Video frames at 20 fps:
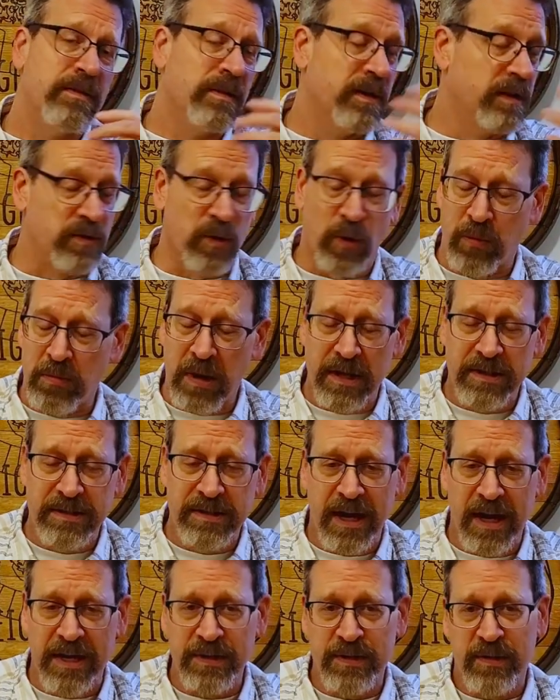It's owned by
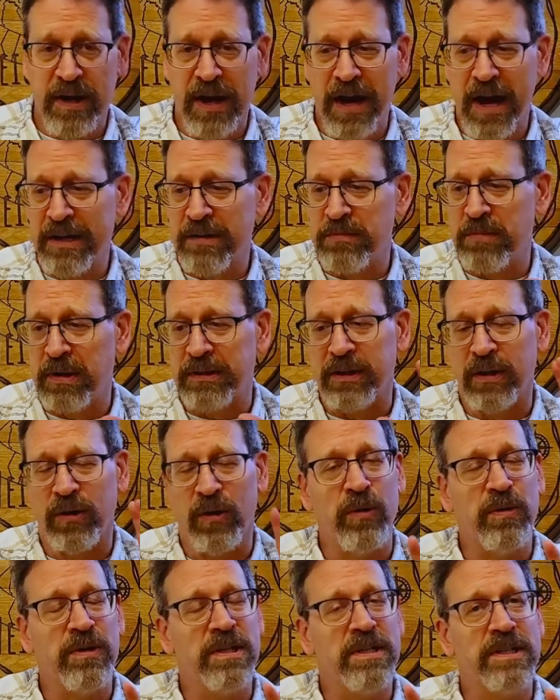Sazerac, but
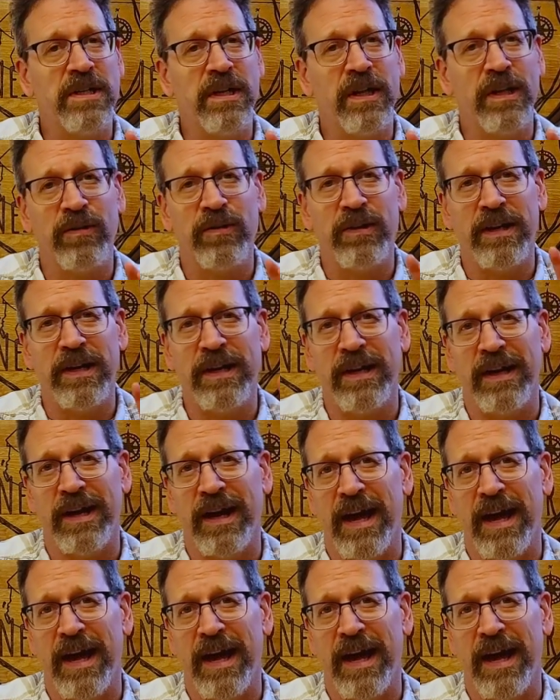their own distillery.